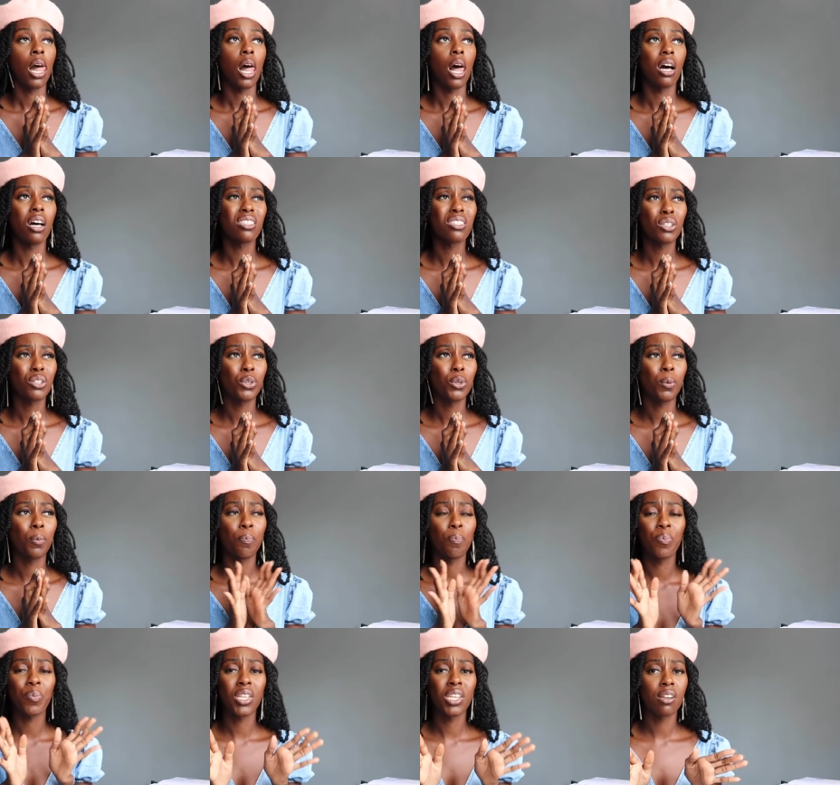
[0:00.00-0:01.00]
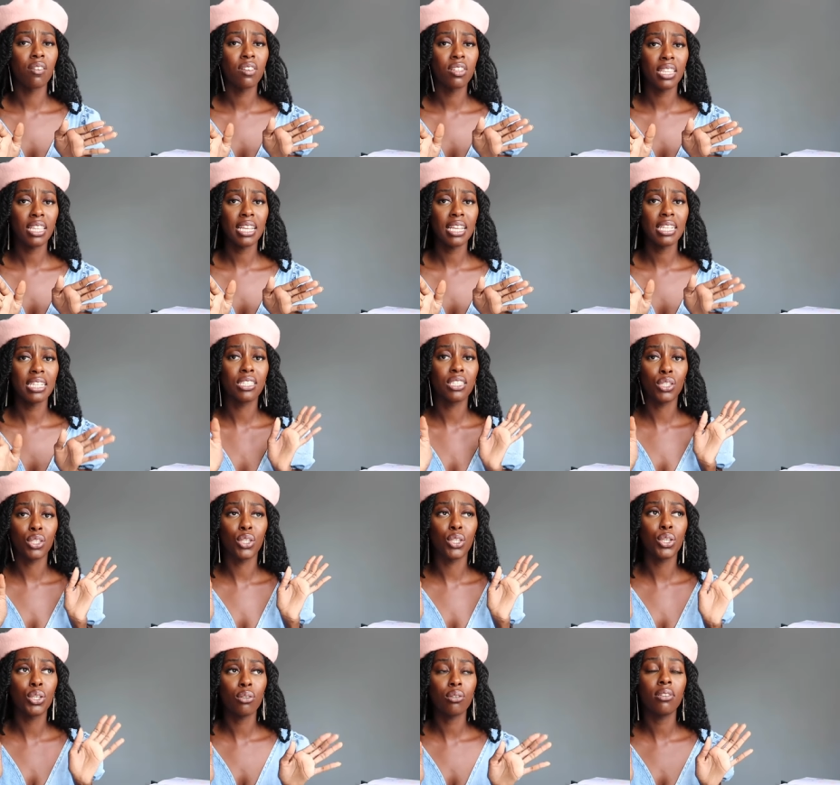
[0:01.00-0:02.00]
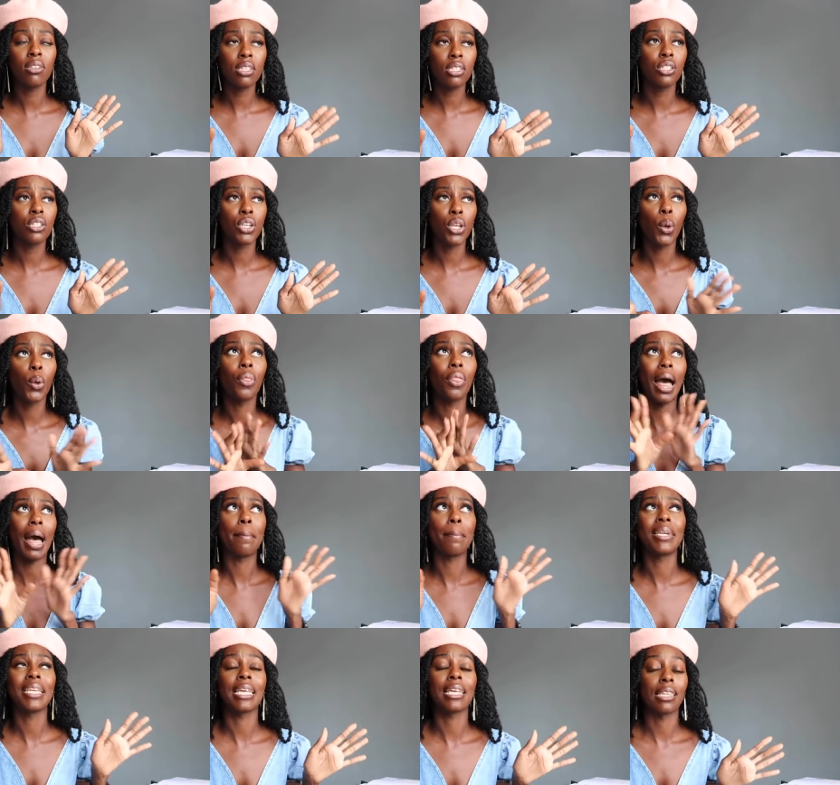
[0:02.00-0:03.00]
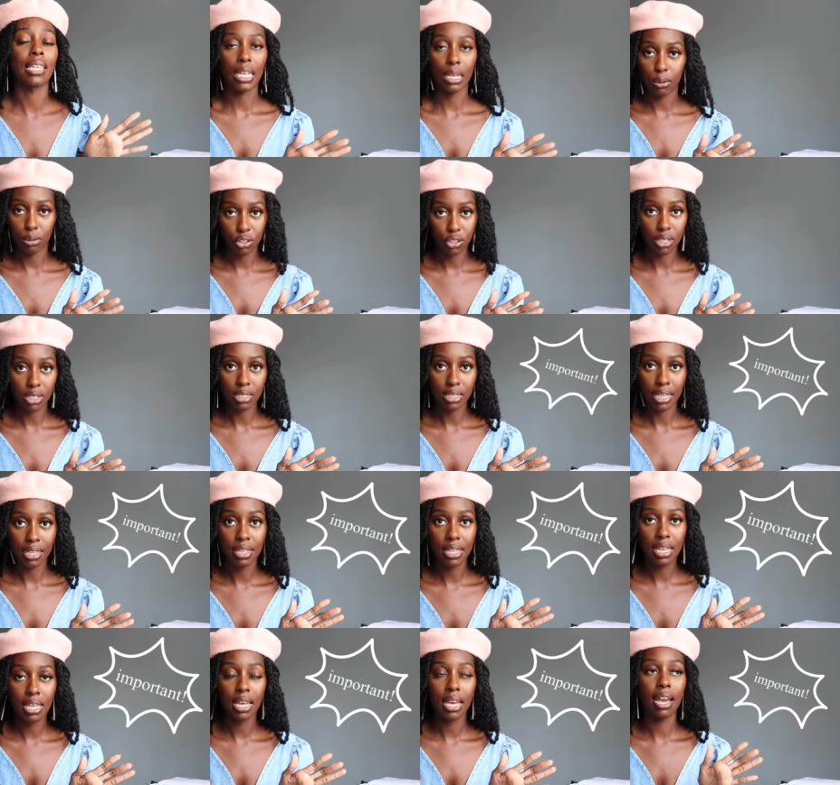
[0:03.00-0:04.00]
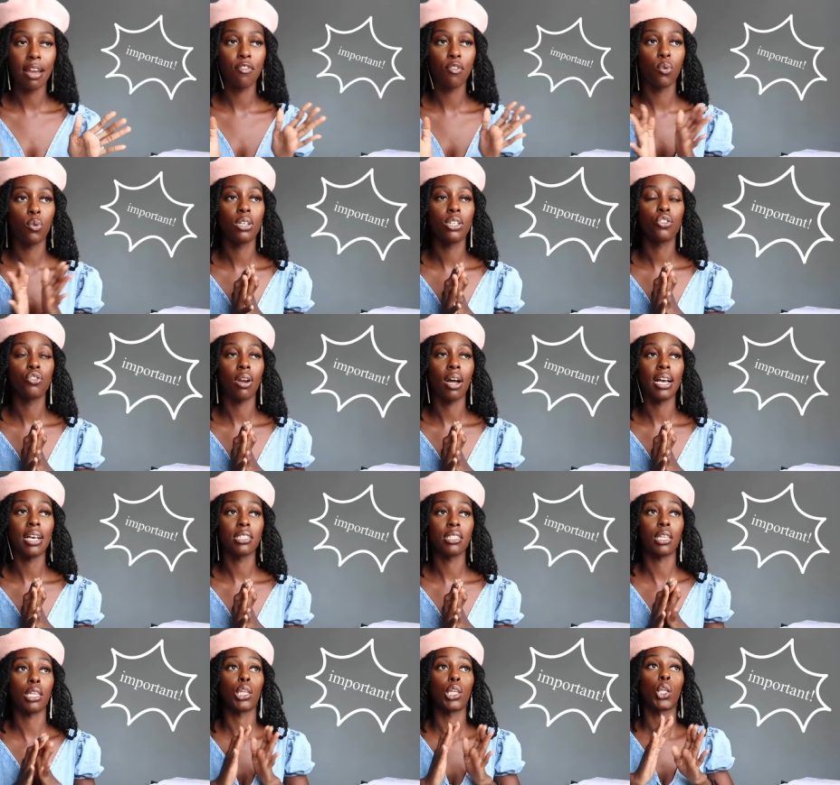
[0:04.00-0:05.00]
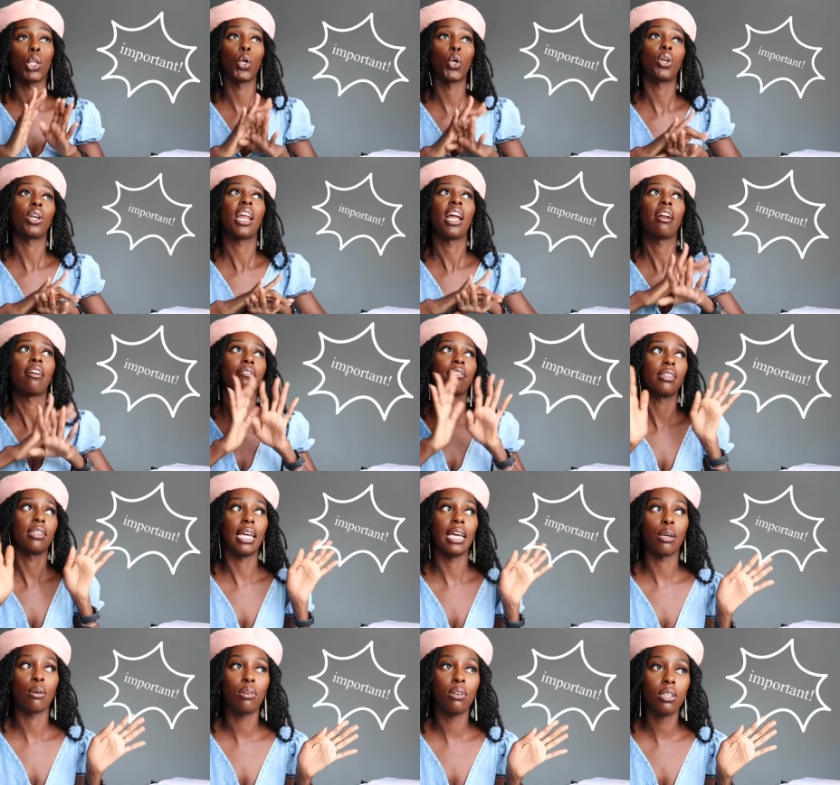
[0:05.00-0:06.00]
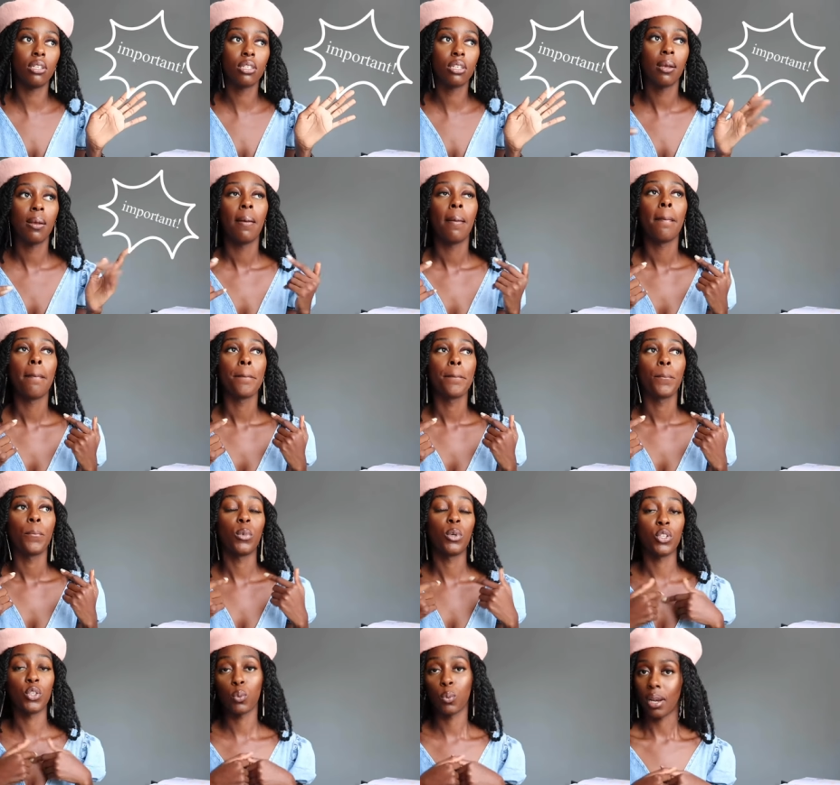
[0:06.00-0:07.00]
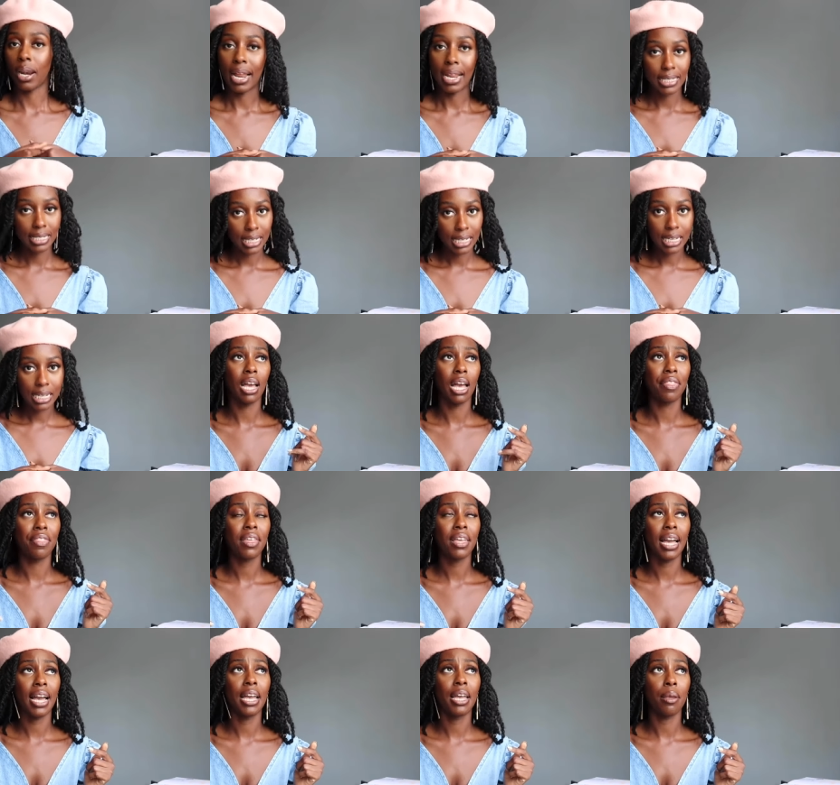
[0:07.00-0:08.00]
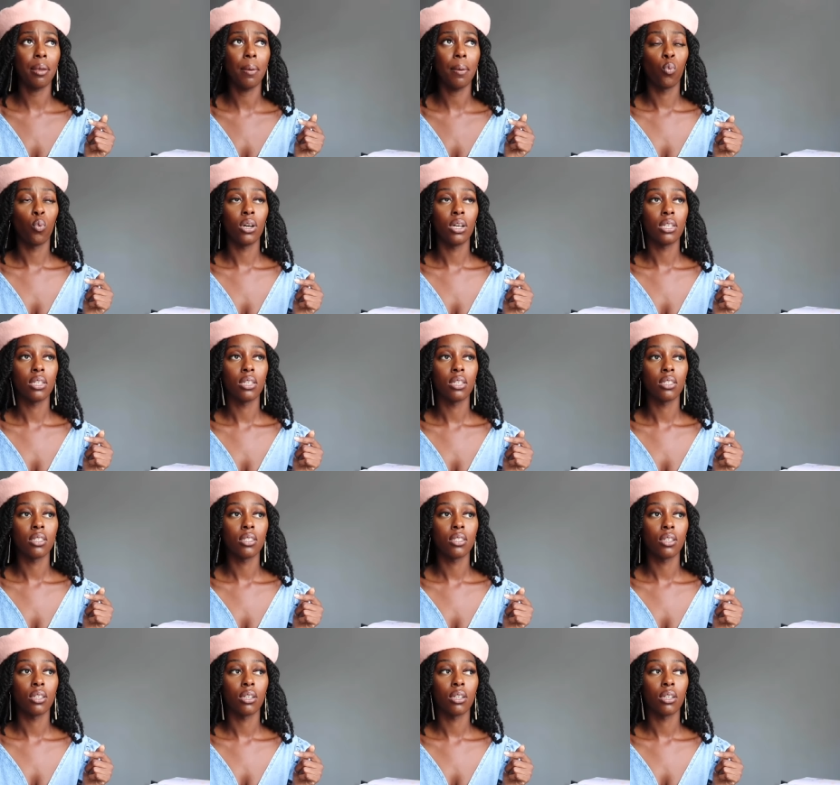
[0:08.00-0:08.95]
Also, another thing is you don't need to know that many languages. I think everyone tries to learn every language, which is what I did. I think I was